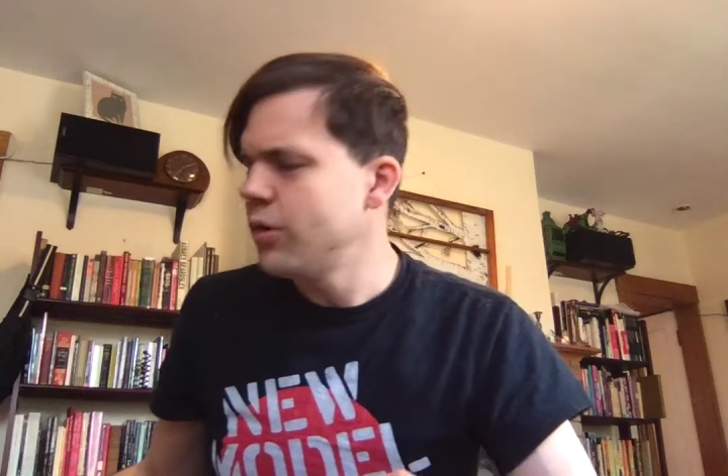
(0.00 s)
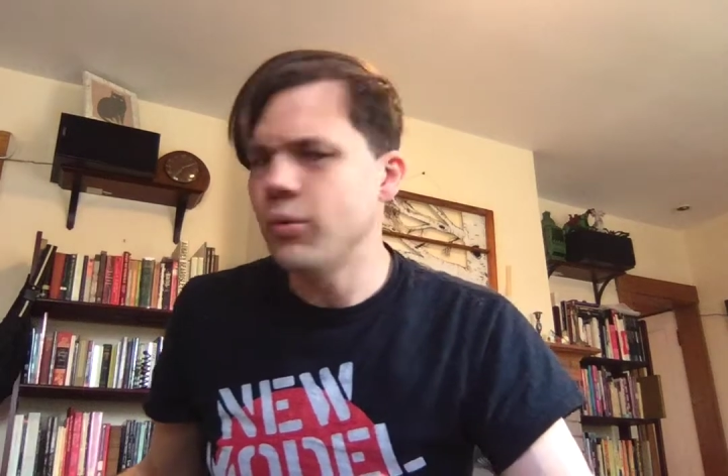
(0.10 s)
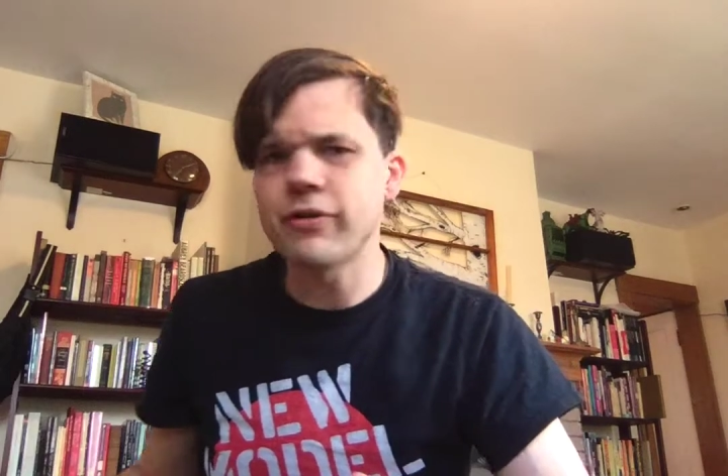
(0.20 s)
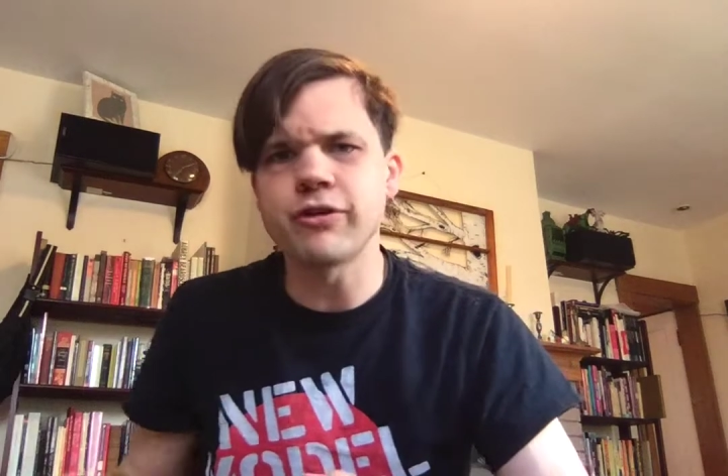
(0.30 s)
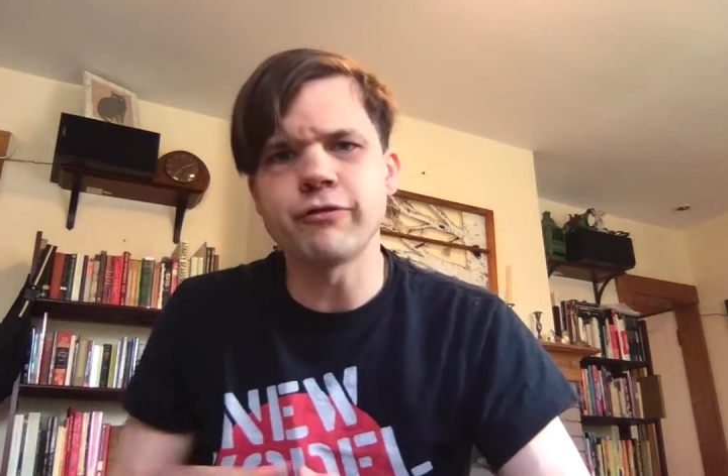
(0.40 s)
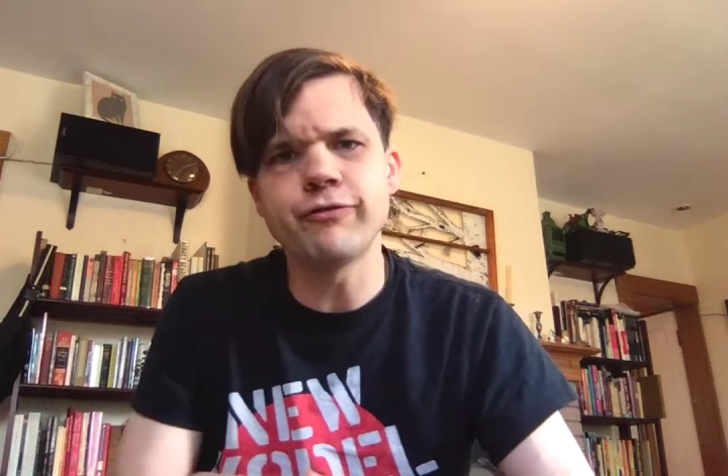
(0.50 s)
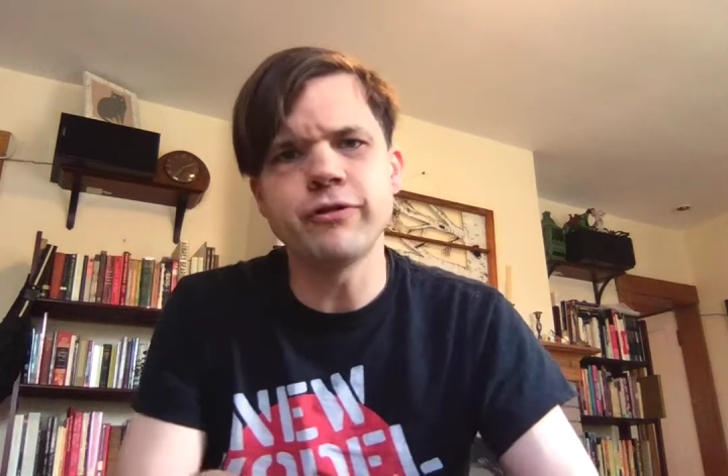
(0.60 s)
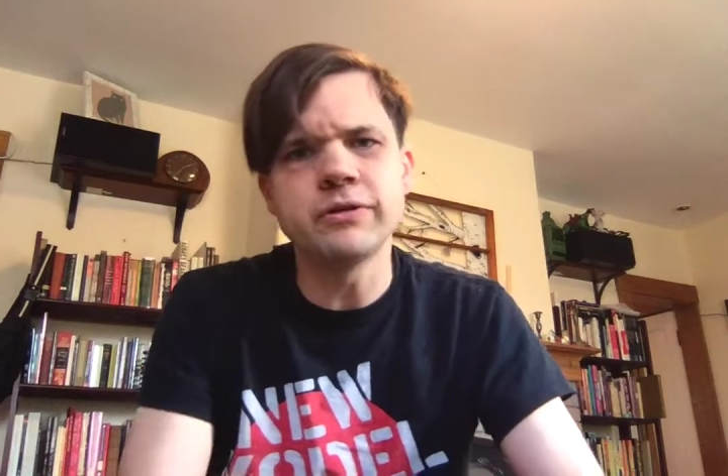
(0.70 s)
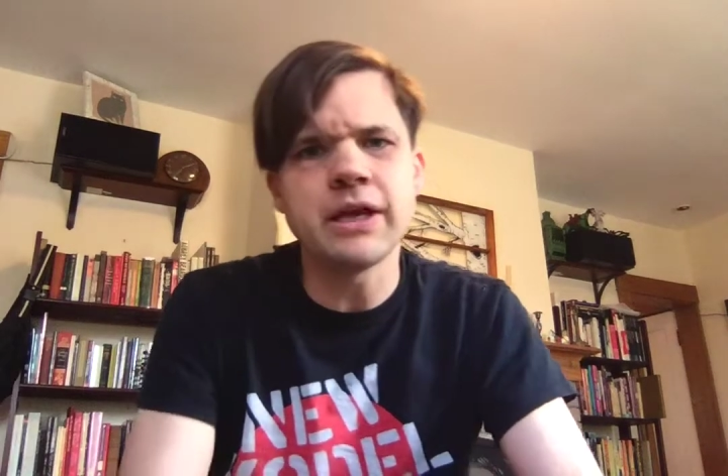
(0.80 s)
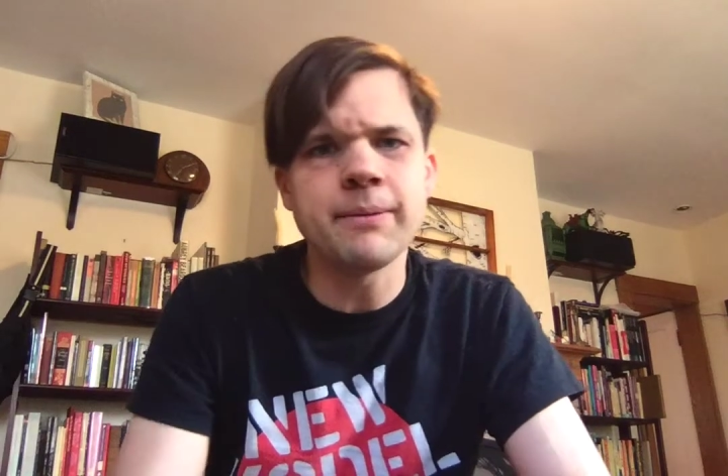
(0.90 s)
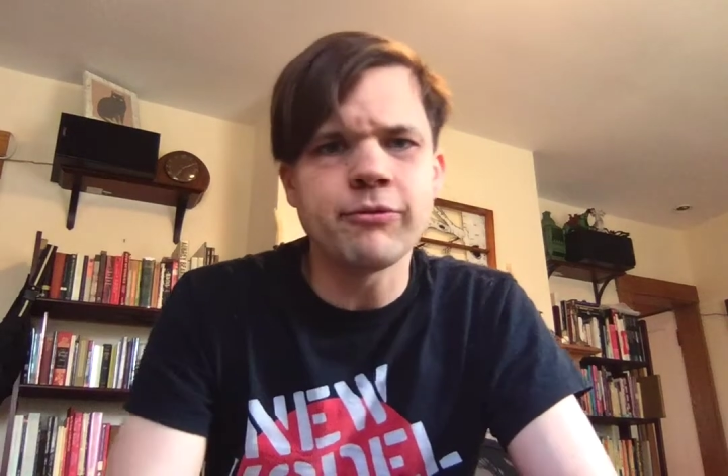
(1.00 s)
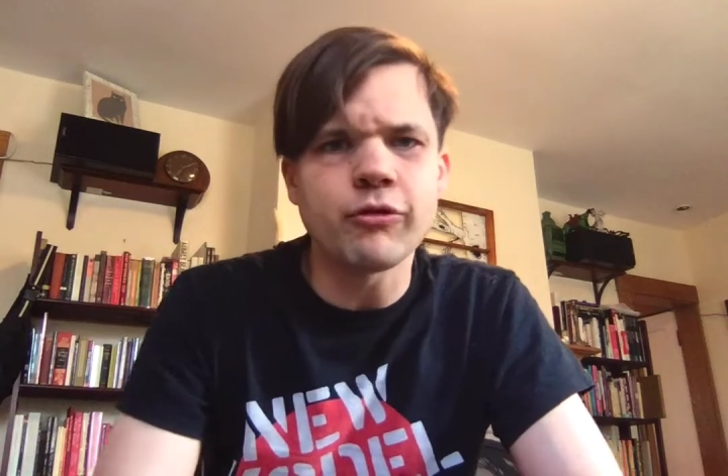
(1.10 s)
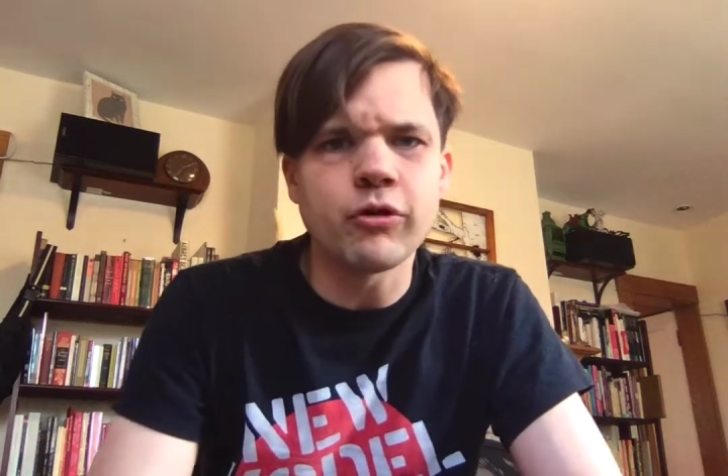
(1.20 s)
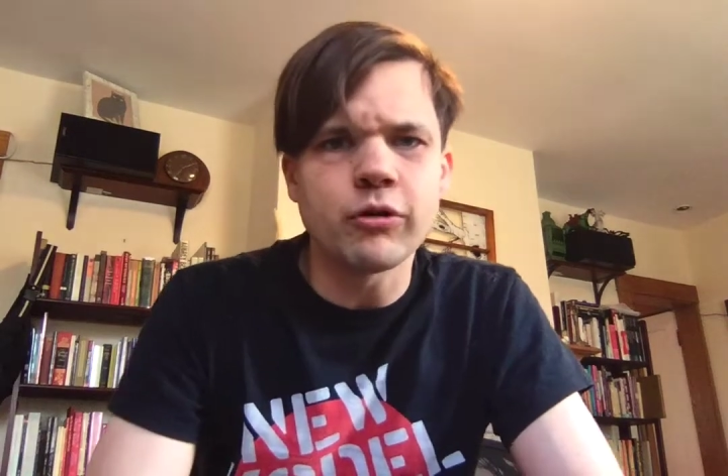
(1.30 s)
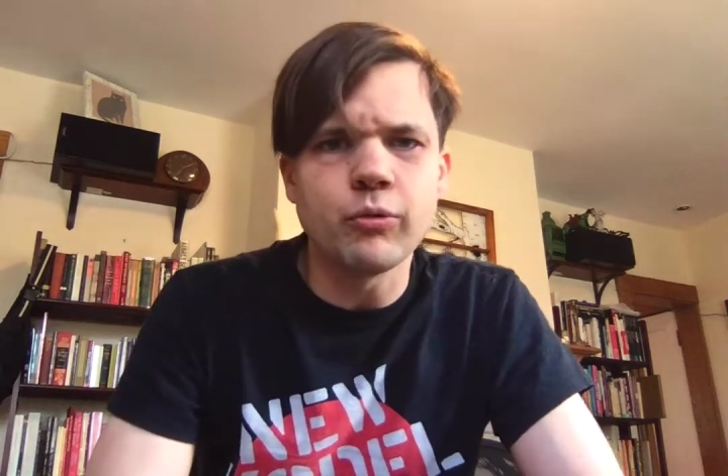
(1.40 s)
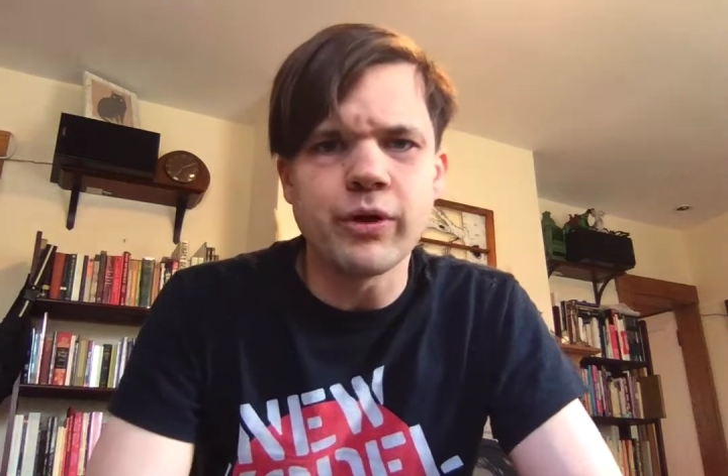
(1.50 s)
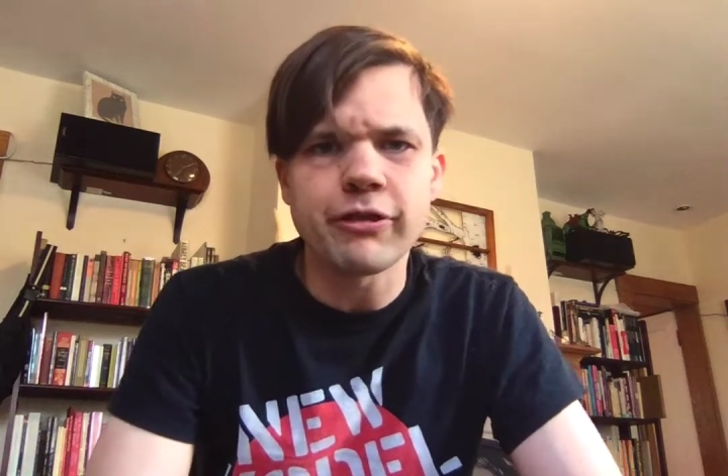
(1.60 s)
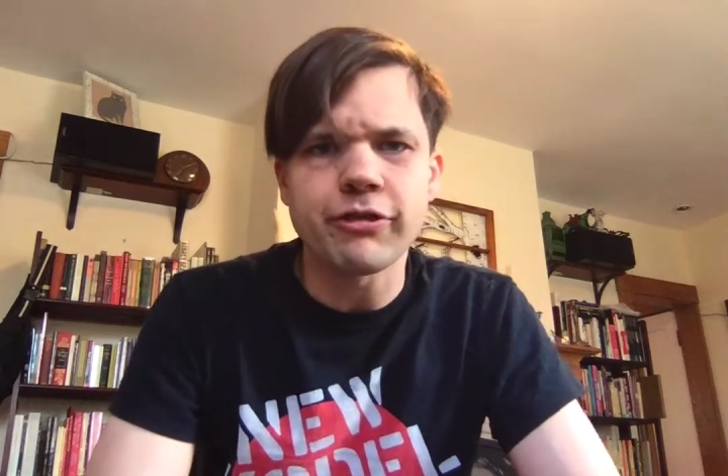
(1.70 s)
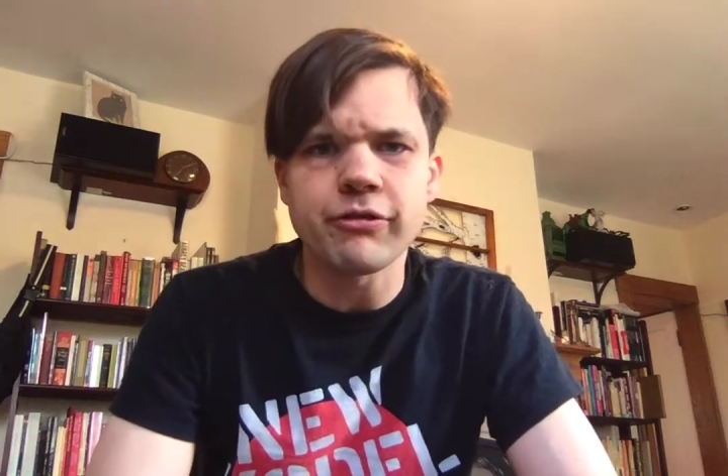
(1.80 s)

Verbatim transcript: with their full names or with